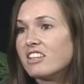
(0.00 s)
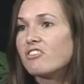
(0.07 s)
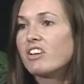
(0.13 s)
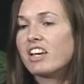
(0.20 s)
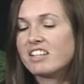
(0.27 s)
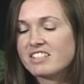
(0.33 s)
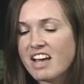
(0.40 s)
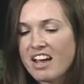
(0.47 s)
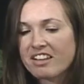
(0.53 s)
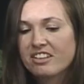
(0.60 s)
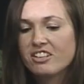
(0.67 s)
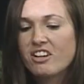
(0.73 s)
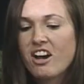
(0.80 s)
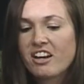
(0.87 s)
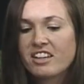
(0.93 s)

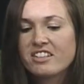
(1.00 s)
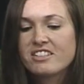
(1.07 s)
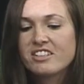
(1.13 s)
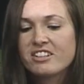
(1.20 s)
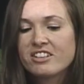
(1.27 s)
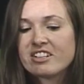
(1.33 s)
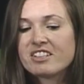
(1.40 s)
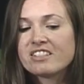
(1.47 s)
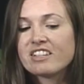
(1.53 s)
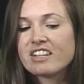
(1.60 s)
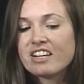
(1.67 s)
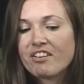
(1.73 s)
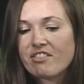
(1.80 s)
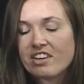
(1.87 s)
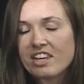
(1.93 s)
Exactly, not considered a
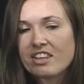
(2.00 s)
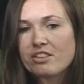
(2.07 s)
significant